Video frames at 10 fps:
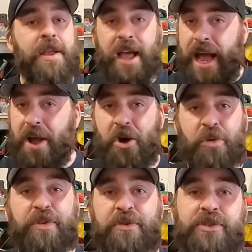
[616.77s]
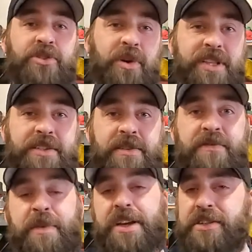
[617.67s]
I hope you enjoyed this
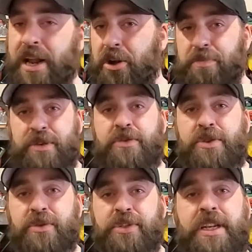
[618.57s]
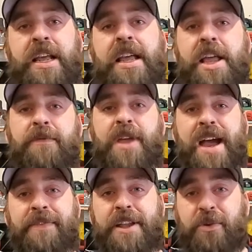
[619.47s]
information. I hope you use it. If you
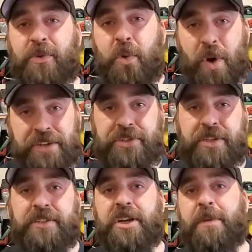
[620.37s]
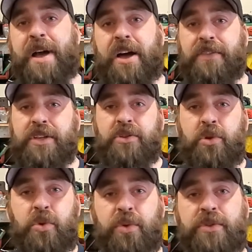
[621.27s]
have any questions about the
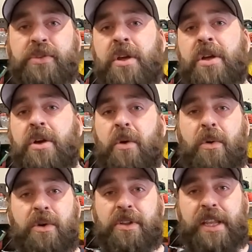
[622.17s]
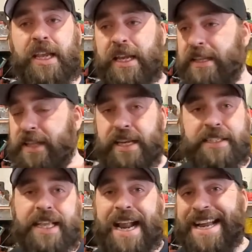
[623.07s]
tools or the things
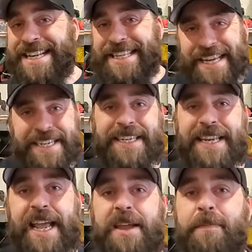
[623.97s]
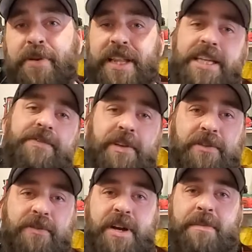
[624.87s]
that I did today, please feel
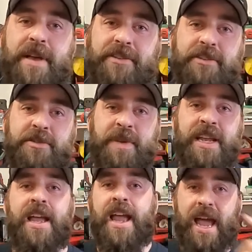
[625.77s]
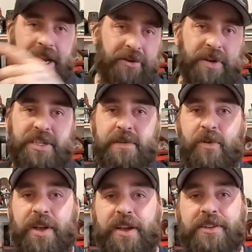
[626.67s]
free to message me at
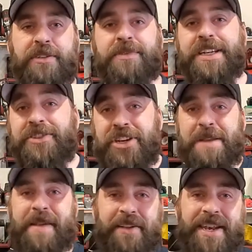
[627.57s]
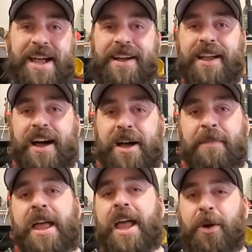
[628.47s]
greasyboycustoms@gmail.com,
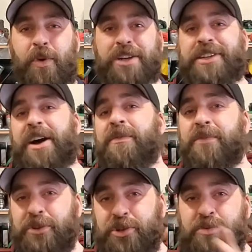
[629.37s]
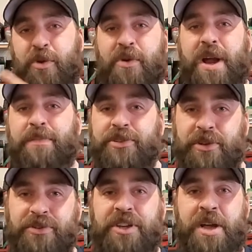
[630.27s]
and watch out for 2 more
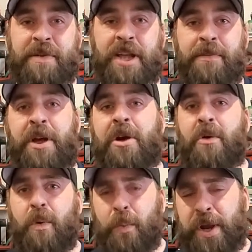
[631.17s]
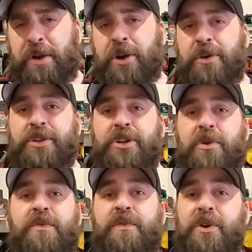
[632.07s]
episodes coming up where we are going to
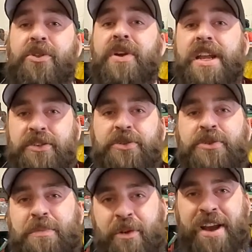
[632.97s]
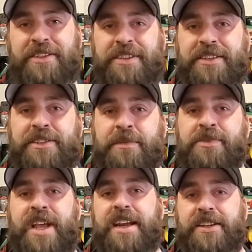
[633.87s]
go further into the brake
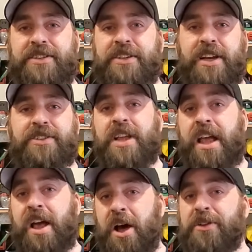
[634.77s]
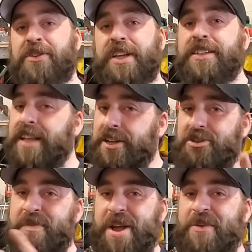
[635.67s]
systems and discuss other things that
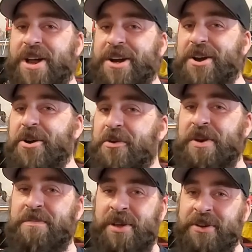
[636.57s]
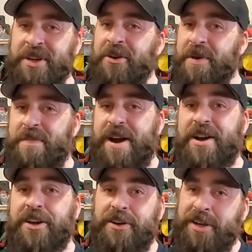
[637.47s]
you may want to know when building or
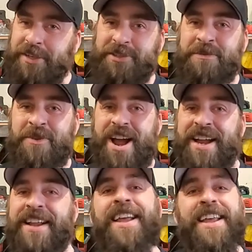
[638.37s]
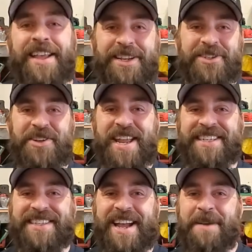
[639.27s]
repairing your custom ride. Until
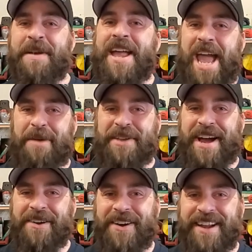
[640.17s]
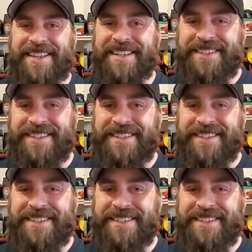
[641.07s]
next time, happy hot rodding.